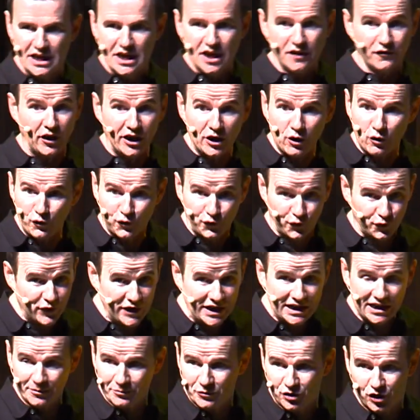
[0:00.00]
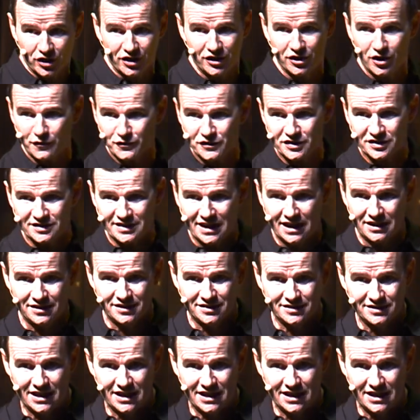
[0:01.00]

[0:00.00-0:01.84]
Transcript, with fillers: If I don't feel I'm good enough to stand on